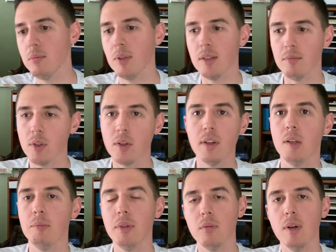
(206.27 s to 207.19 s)
but I'm learning
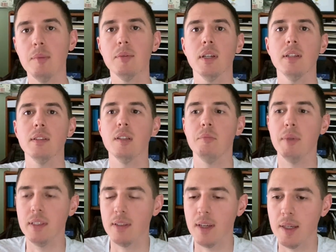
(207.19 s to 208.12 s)
to build websites in the
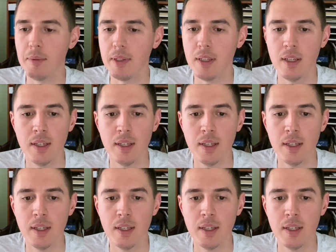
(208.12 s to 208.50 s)
meantime. And